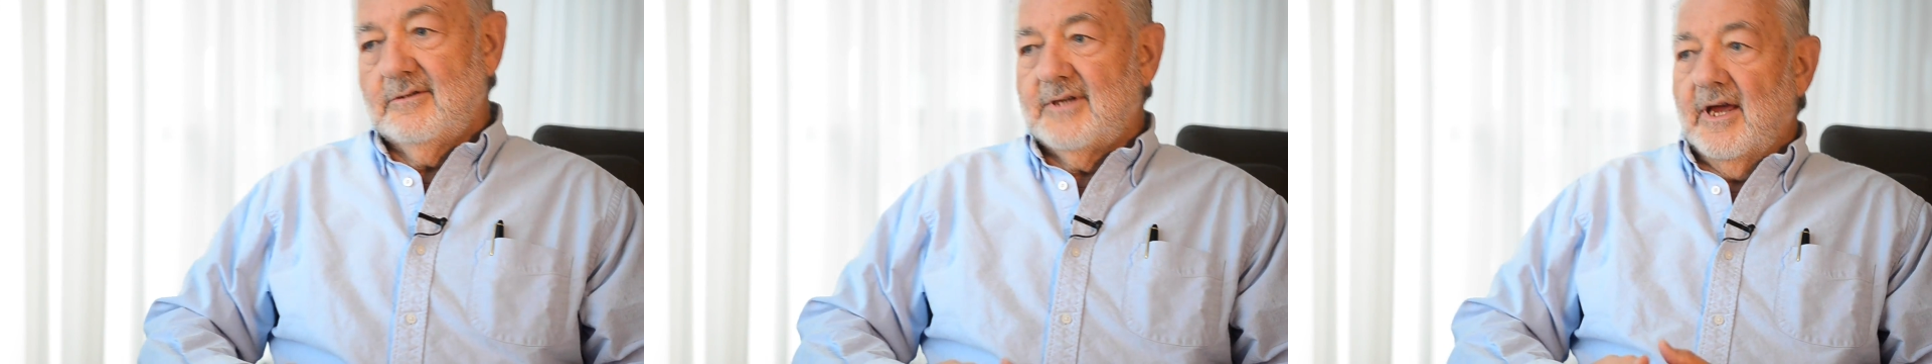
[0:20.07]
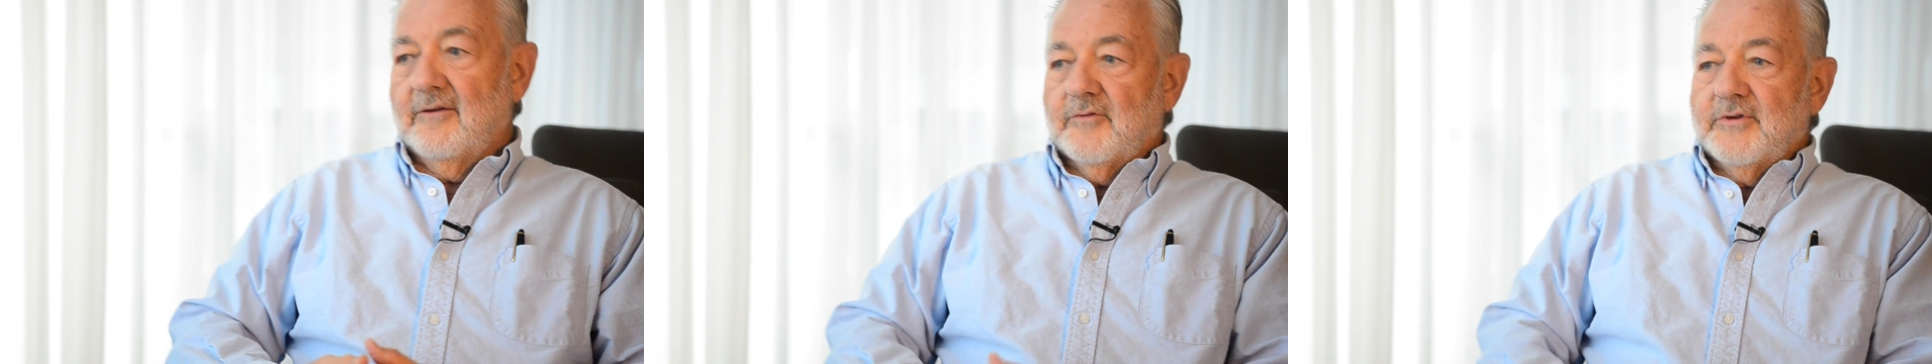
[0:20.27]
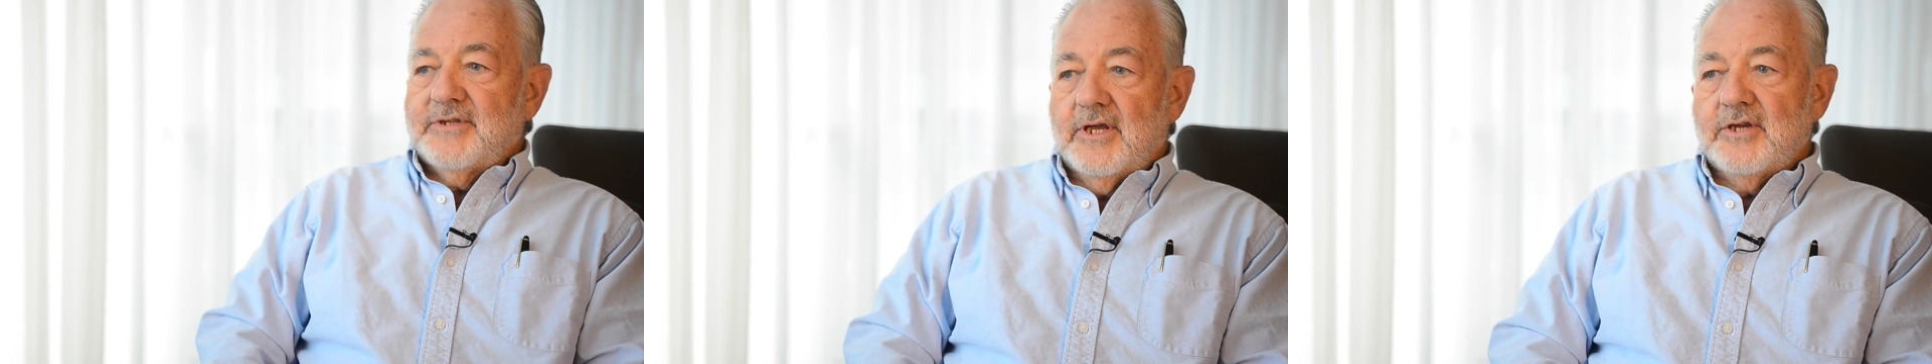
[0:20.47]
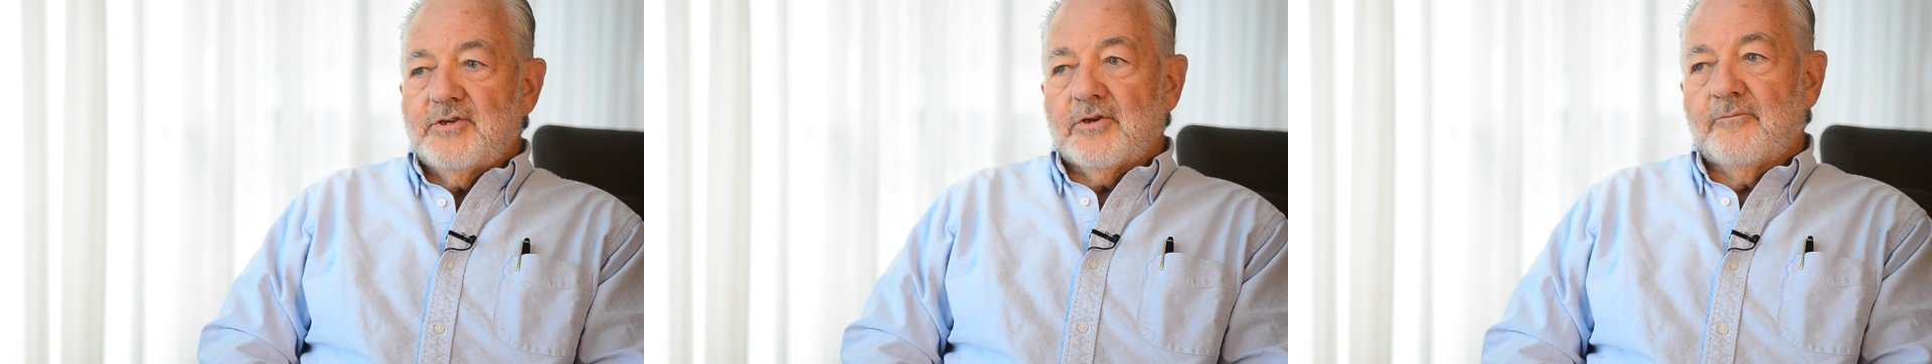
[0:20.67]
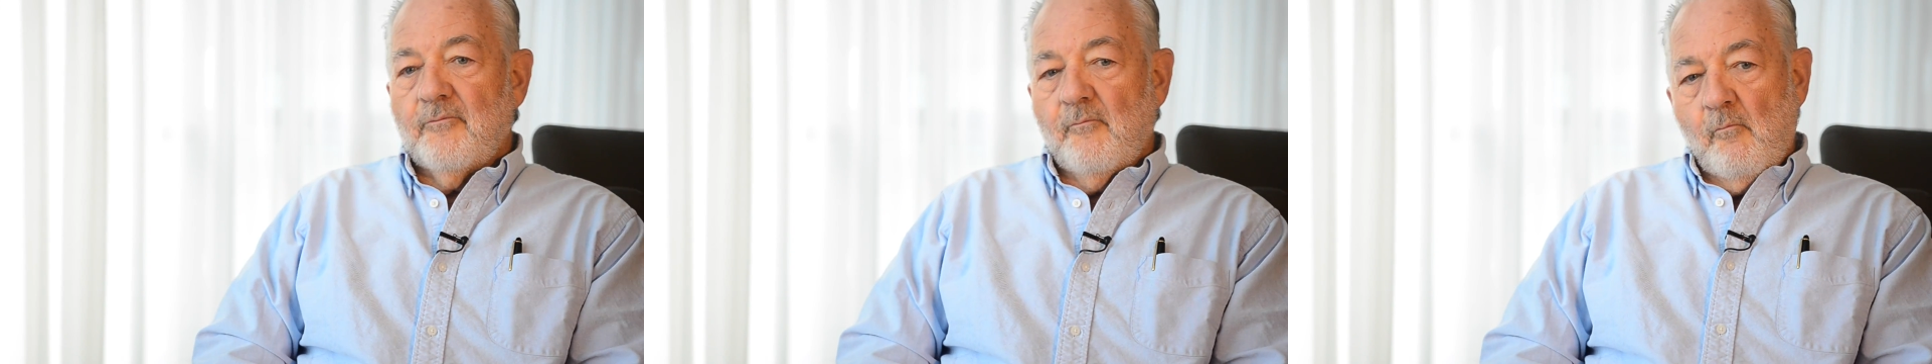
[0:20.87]

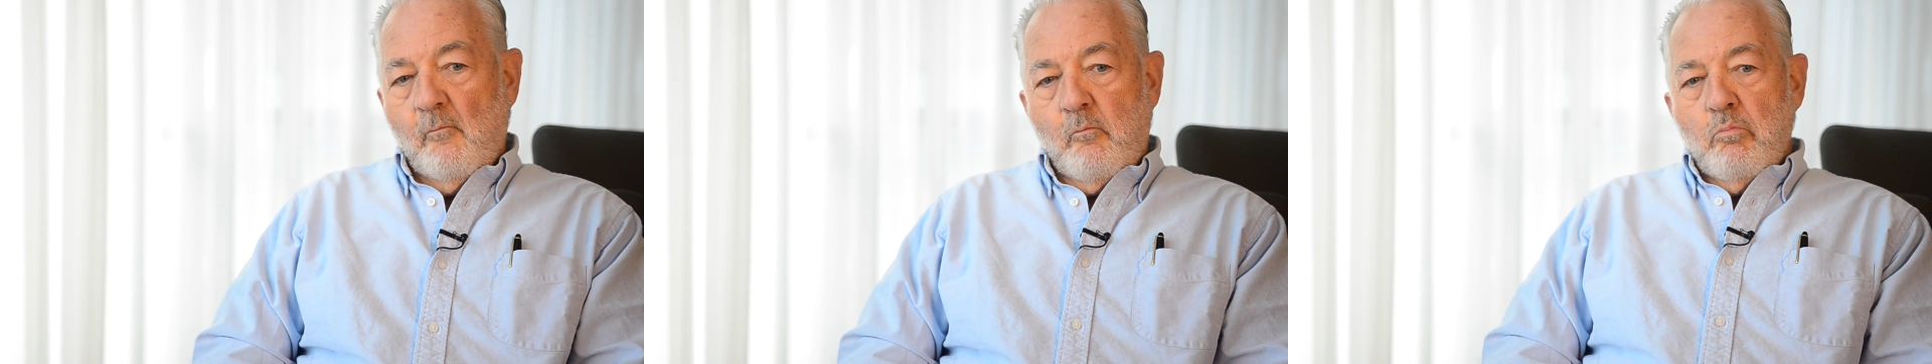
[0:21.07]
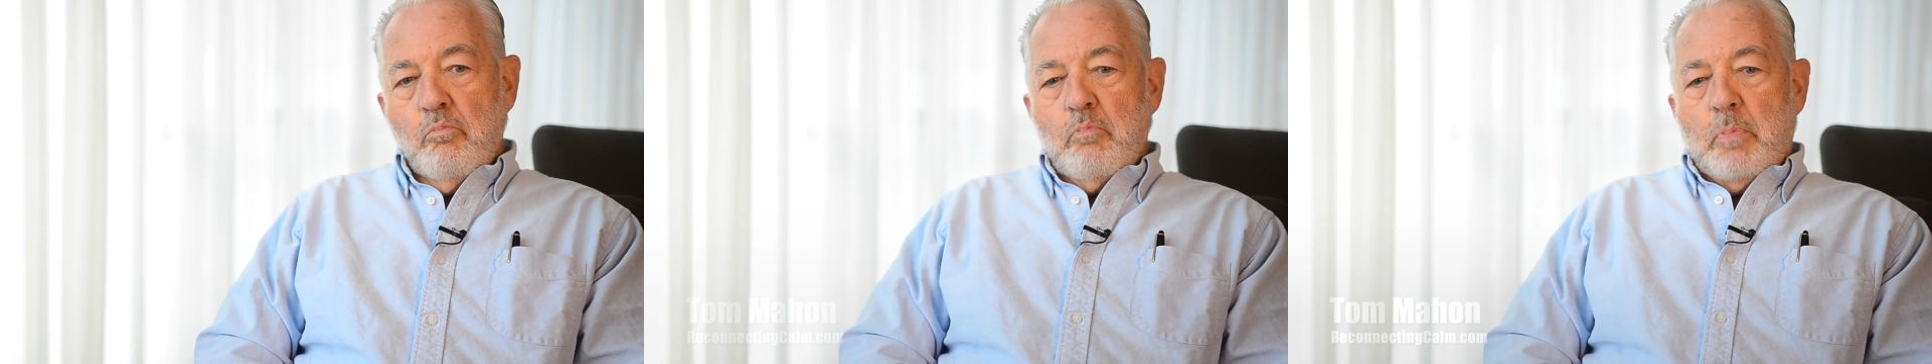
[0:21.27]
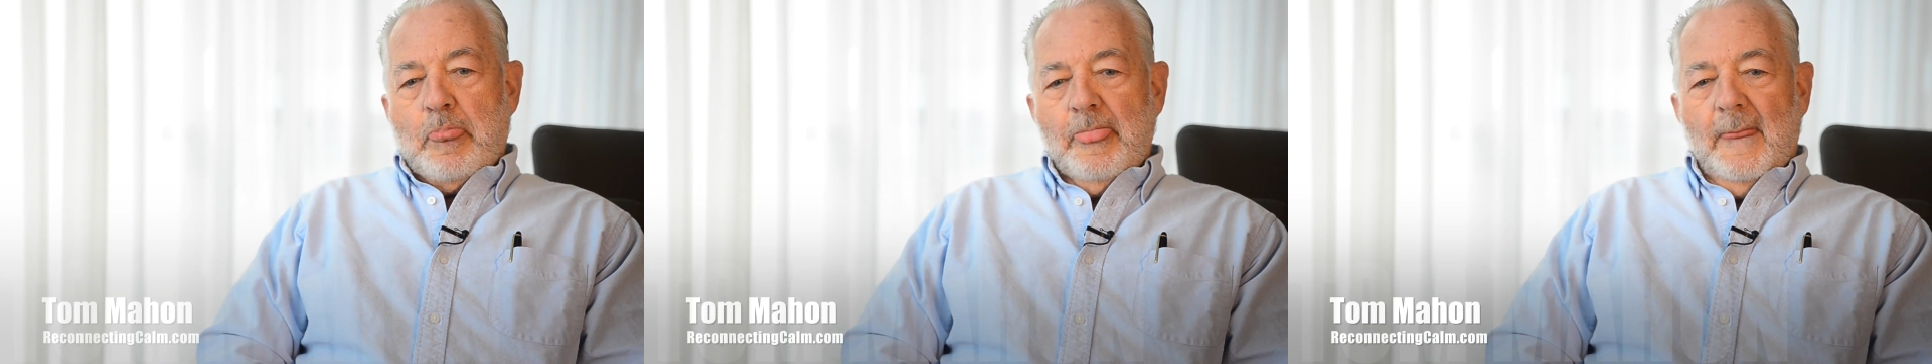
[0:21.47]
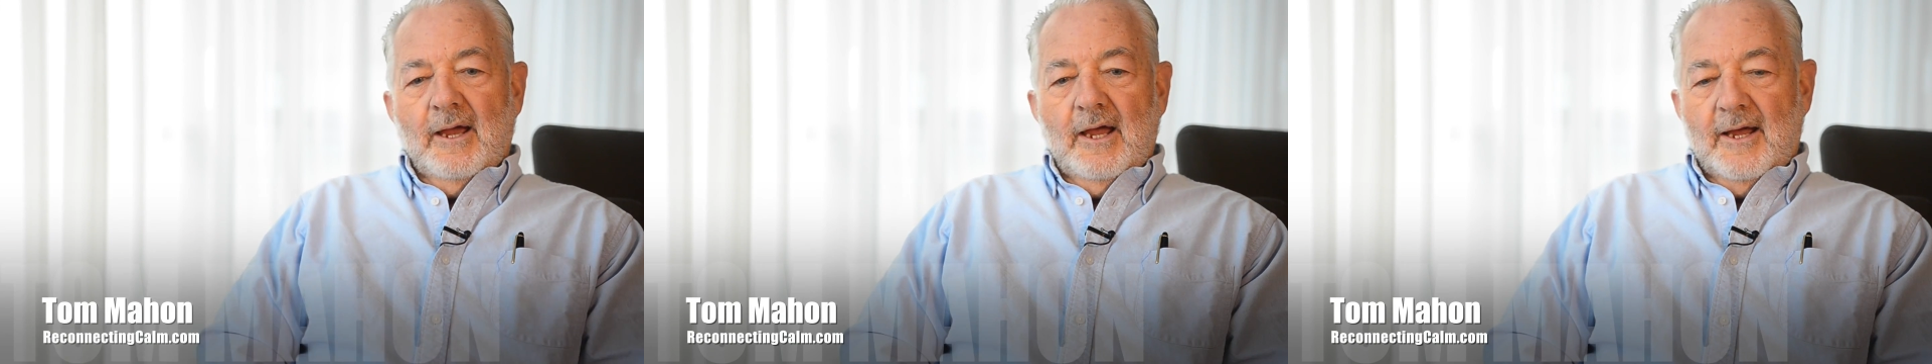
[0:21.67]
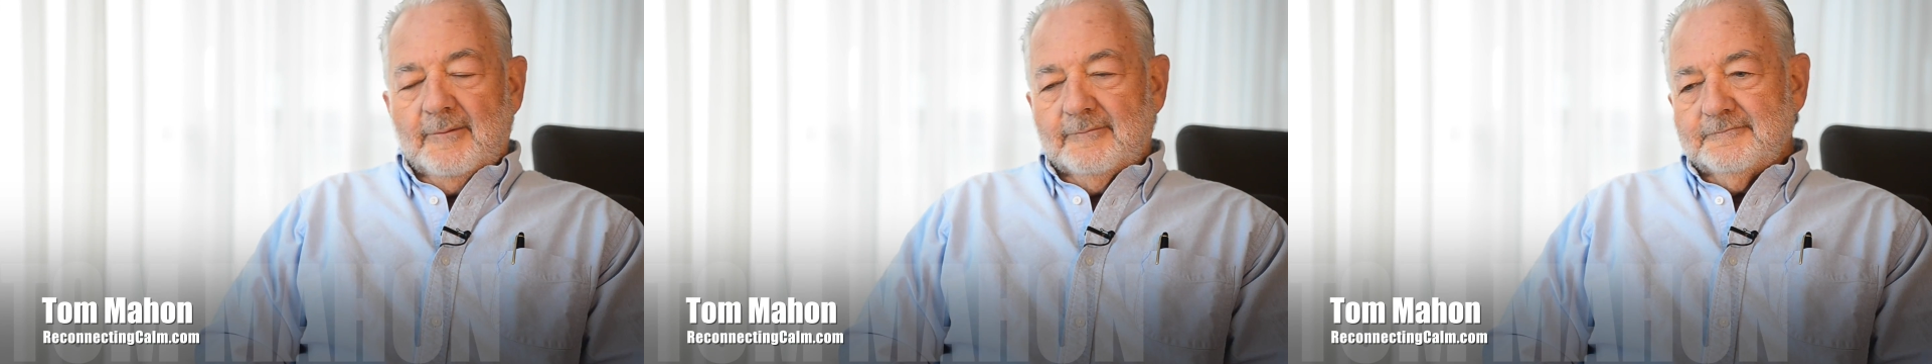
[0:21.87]
conversation.
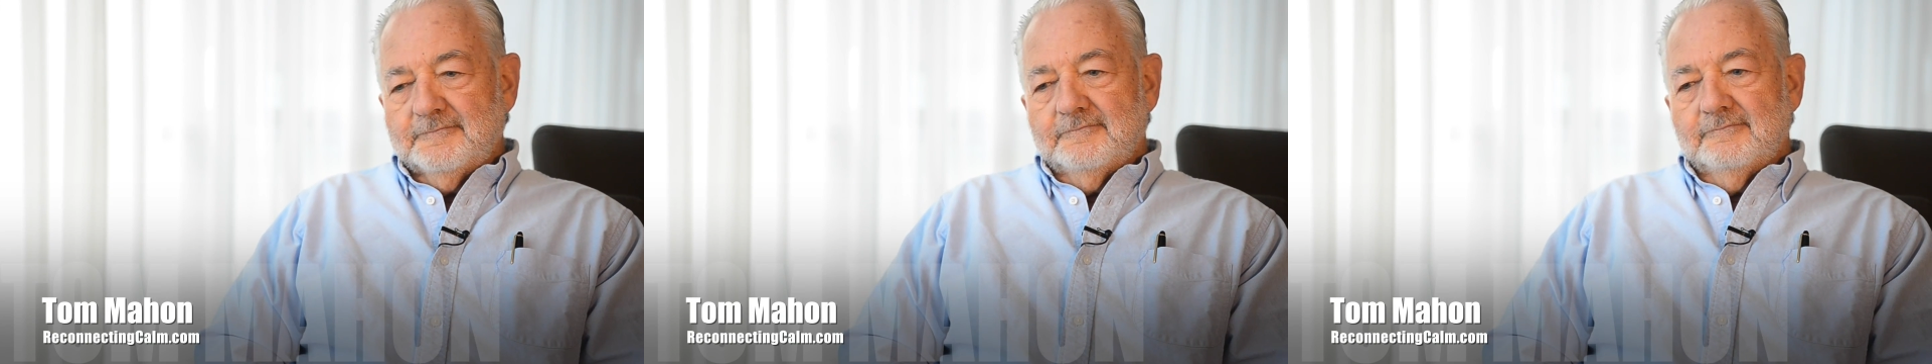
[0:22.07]
I